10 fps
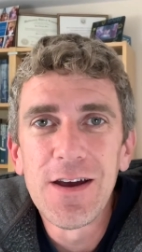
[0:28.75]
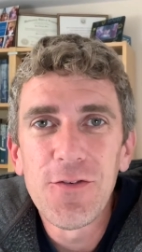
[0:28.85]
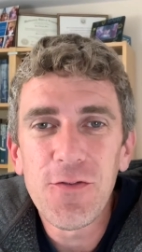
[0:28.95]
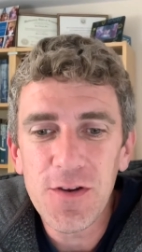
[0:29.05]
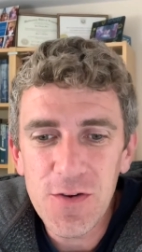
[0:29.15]

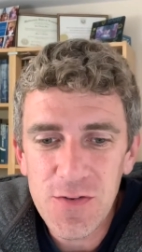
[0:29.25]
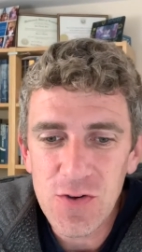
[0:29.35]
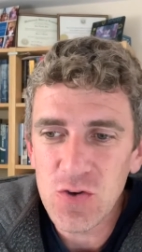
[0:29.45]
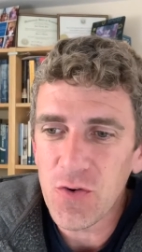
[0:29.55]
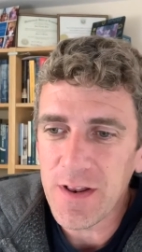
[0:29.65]
for you to
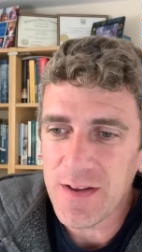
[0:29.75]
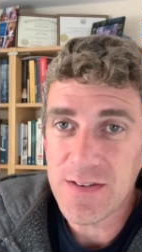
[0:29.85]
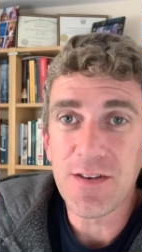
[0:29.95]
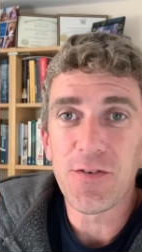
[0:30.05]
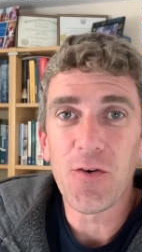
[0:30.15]
join
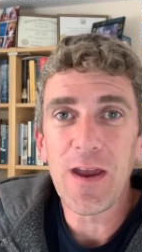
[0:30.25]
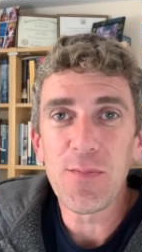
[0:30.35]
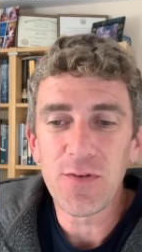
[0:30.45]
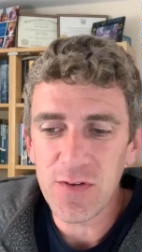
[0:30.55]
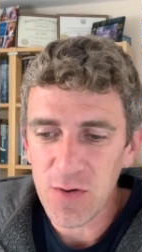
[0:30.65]
us if you're able to.